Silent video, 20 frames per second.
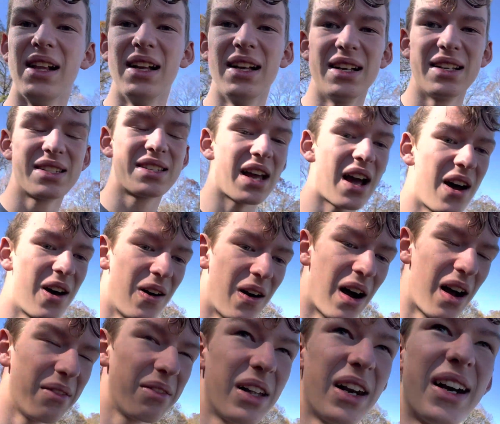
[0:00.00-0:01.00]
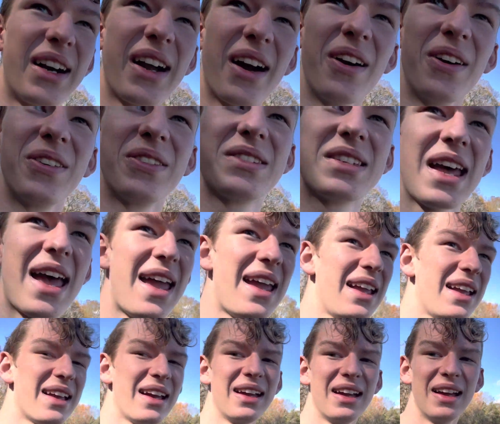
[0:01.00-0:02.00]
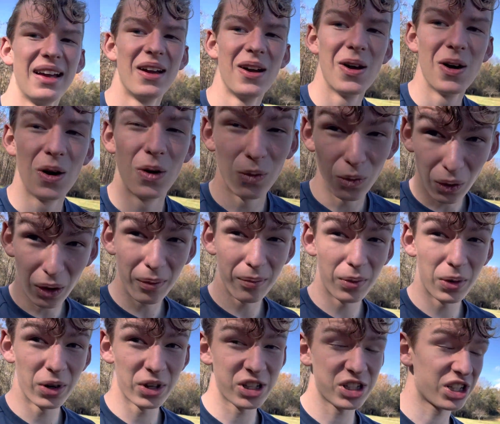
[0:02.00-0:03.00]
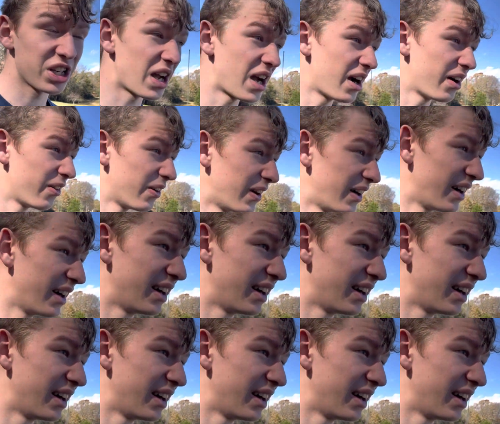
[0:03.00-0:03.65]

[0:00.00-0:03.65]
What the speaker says: So I'm gonna go take one more shower,